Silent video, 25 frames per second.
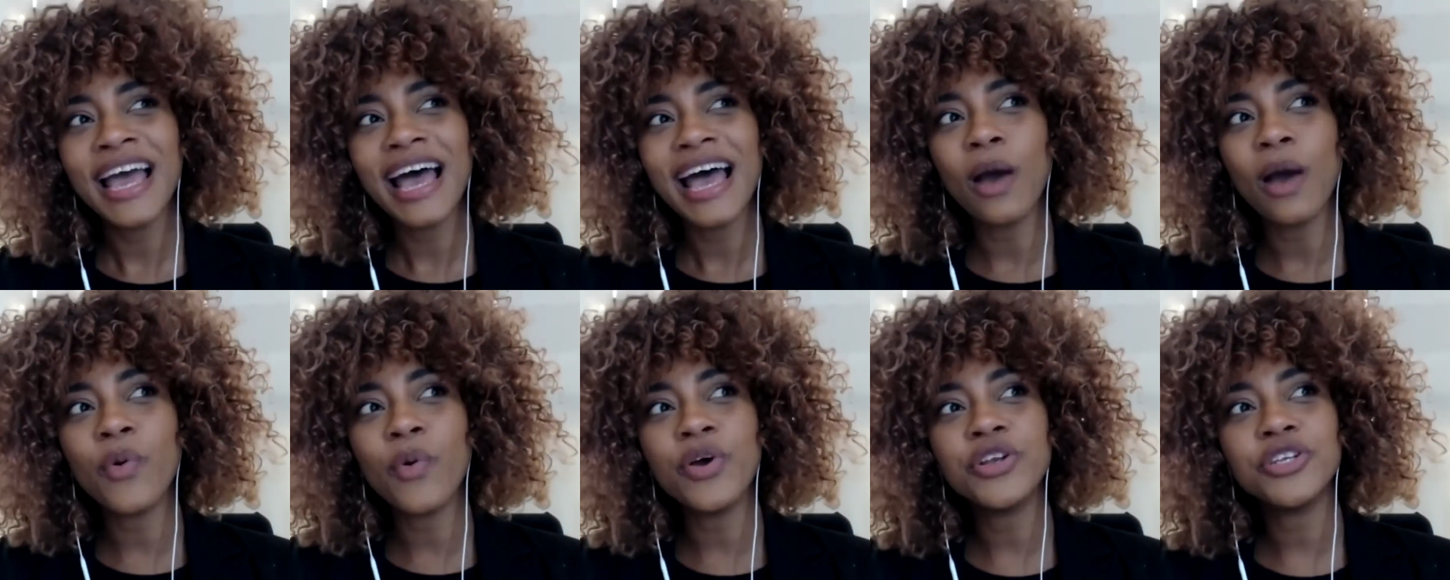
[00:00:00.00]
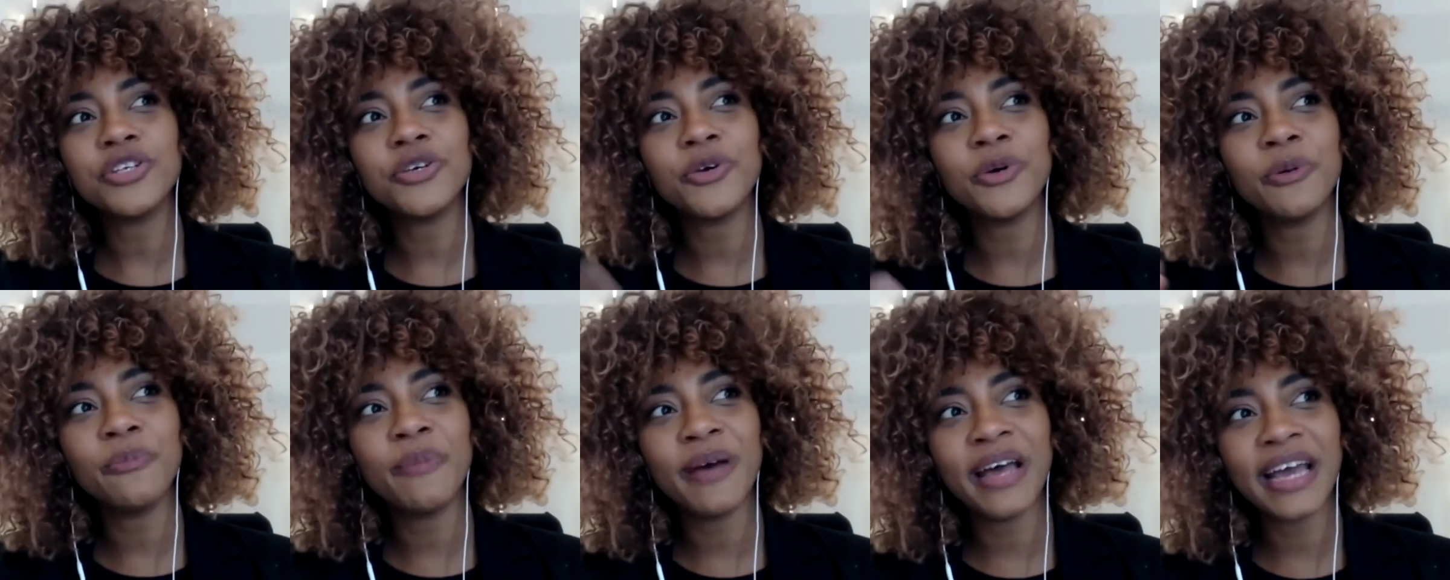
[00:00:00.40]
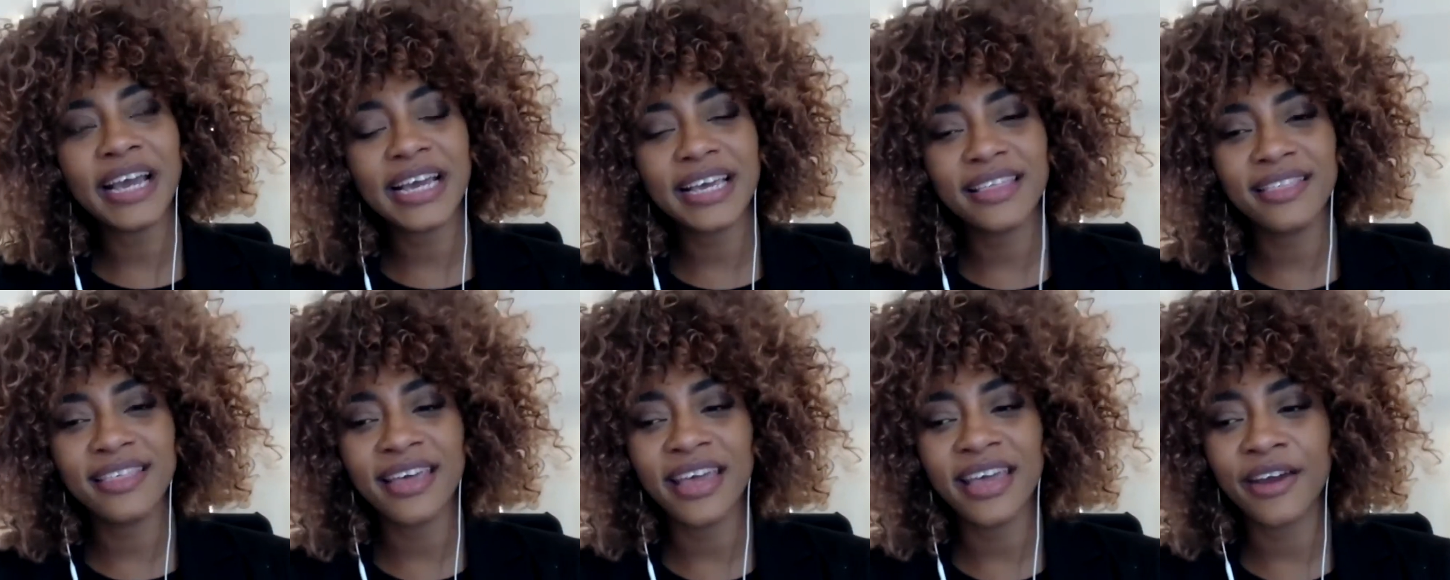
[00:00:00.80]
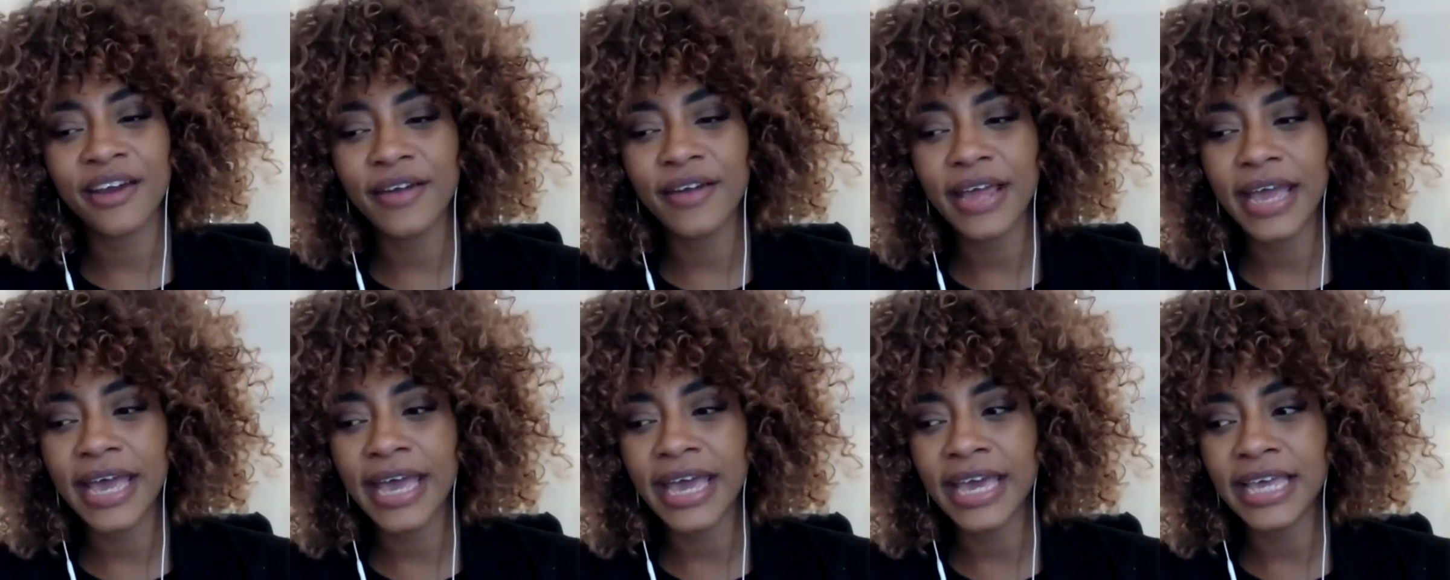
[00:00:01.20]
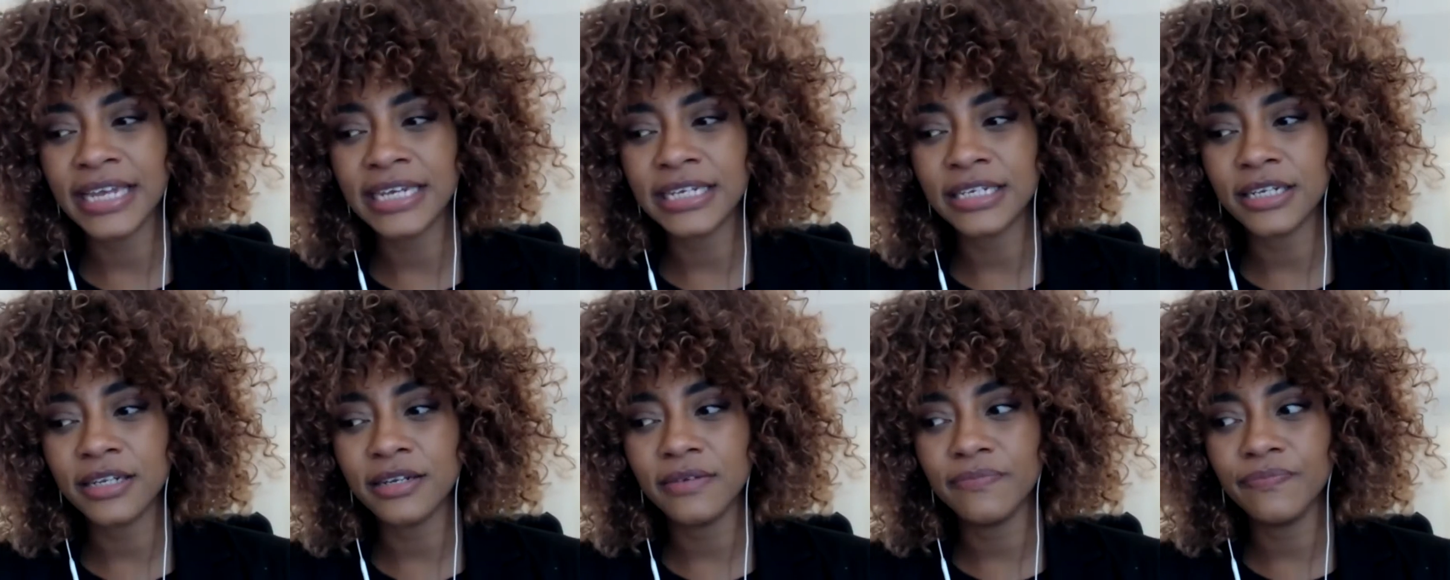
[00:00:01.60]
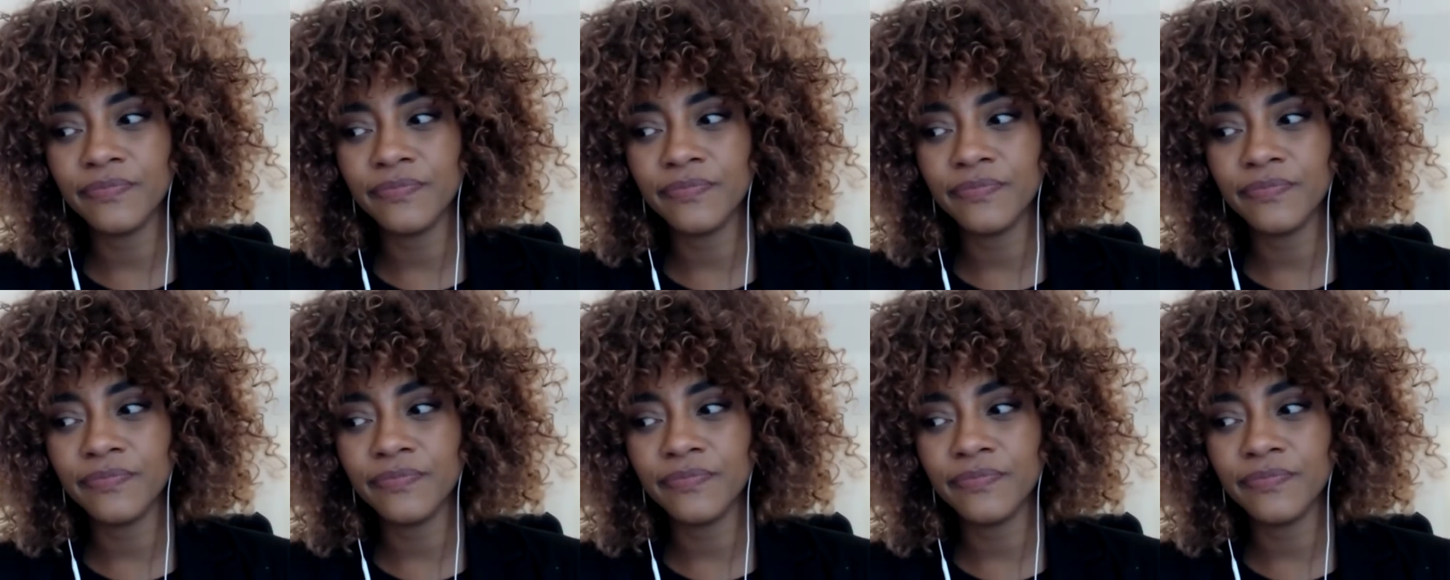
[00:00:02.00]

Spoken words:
I want to go back there and